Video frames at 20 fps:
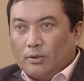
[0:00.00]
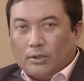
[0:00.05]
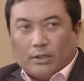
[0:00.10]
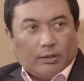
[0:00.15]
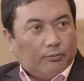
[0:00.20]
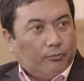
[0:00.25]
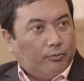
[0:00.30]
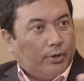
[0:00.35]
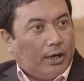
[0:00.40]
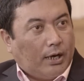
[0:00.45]

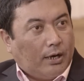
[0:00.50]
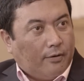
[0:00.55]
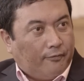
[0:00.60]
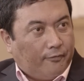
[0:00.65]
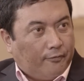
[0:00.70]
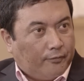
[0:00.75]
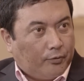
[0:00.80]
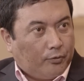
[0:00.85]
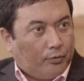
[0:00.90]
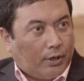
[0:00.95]
we
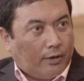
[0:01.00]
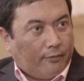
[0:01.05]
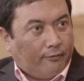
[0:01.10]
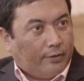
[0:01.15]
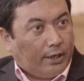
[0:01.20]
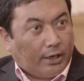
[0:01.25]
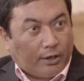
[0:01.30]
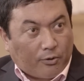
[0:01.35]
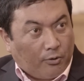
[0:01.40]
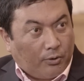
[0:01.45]
have to have
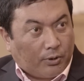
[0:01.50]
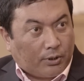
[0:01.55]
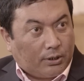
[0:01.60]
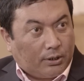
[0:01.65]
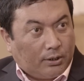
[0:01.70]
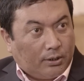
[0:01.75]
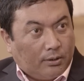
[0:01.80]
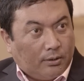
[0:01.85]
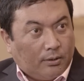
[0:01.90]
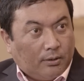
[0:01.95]
link
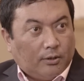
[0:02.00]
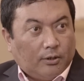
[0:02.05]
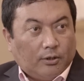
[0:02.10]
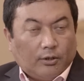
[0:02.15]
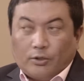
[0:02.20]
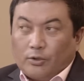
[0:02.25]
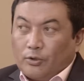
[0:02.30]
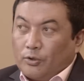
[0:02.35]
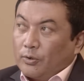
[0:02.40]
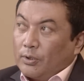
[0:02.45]
roads,
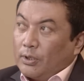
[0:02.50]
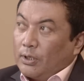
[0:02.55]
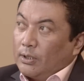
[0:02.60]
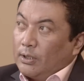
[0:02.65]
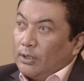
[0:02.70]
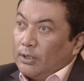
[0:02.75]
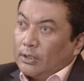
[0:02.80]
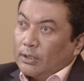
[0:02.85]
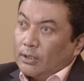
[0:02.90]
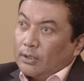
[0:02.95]
so that
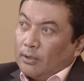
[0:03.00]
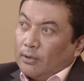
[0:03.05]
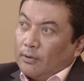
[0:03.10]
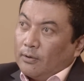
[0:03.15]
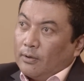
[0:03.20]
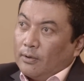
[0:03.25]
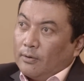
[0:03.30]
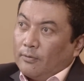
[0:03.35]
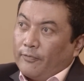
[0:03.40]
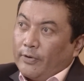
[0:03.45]
these
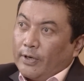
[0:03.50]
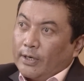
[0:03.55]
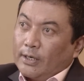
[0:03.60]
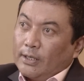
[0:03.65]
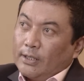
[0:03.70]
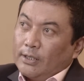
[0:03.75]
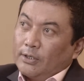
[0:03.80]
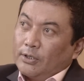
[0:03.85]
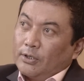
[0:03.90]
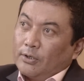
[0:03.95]

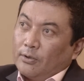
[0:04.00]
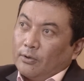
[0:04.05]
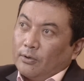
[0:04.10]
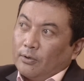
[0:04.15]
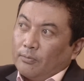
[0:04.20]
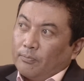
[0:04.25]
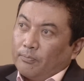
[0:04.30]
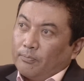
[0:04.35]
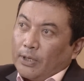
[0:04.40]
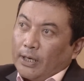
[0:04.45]
vehicles
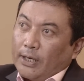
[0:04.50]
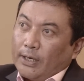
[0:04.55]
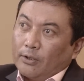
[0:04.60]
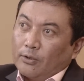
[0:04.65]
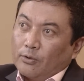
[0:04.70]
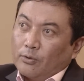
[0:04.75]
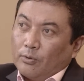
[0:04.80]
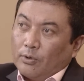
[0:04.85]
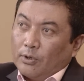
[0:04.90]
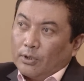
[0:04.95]
flying
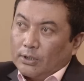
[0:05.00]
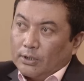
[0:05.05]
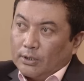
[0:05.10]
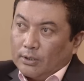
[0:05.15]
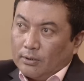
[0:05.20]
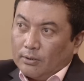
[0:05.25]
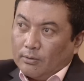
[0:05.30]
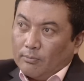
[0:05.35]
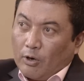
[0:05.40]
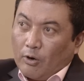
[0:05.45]
towards
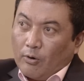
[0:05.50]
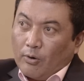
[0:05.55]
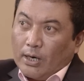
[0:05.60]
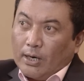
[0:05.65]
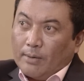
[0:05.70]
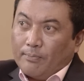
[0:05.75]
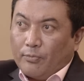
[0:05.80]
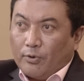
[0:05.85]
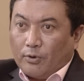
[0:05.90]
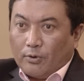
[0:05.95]

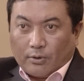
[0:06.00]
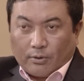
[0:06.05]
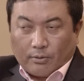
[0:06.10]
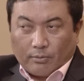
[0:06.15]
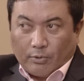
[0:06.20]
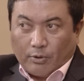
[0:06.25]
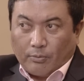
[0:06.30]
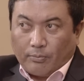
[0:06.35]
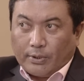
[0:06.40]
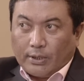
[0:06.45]
Maungap or
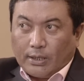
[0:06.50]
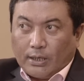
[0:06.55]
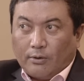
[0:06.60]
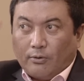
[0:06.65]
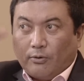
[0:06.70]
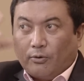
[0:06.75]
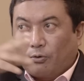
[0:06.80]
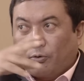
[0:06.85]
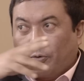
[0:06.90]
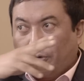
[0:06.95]
Mauplang
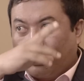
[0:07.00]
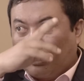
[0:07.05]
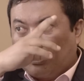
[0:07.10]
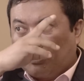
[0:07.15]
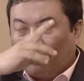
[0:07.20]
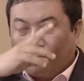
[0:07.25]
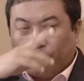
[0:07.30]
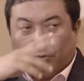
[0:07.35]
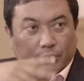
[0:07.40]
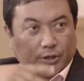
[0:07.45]
or going
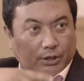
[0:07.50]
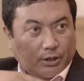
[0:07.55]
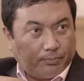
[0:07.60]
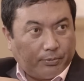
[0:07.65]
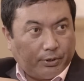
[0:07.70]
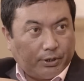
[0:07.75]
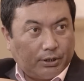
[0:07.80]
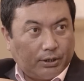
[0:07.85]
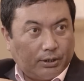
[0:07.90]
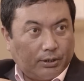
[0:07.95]
to
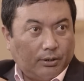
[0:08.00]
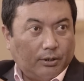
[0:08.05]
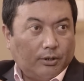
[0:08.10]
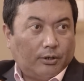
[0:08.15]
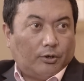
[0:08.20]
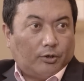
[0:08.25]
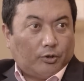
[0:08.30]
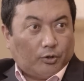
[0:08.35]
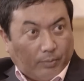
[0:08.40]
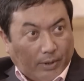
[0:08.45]
Chirapanji,
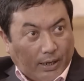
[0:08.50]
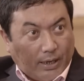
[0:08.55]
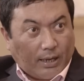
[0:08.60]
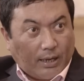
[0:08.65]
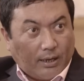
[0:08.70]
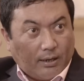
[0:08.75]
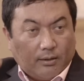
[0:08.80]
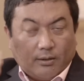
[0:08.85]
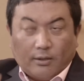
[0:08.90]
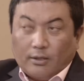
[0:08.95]
to
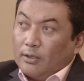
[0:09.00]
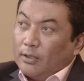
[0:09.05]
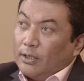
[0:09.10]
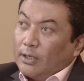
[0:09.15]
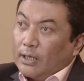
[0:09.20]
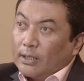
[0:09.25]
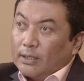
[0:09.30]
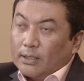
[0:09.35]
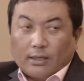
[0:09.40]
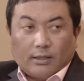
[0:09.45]
Mairang, they
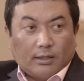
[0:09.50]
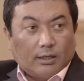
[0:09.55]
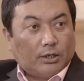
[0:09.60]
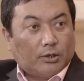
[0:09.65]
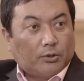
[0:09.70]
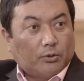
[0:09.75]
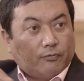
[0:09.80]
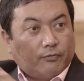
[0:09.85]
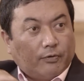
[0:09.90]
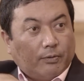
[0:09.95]
can take
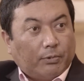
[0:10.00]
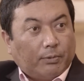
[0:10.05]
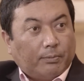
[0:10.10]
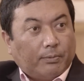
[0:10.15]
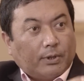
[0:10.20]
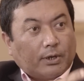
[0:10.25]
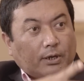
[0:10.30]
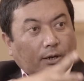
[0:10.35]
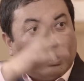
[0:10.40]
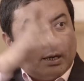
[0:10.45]
this road from
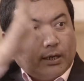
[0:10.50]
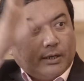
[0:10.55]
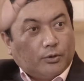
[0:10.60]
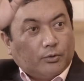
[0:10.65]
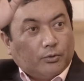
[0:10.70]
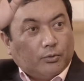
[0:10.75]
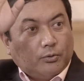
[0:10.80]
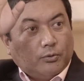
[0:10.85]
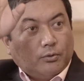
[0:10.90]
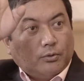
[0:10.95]
Pamlakrai
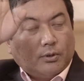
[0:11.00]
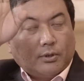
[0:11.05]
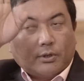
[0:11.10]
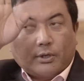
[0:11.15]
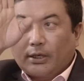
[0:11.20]
to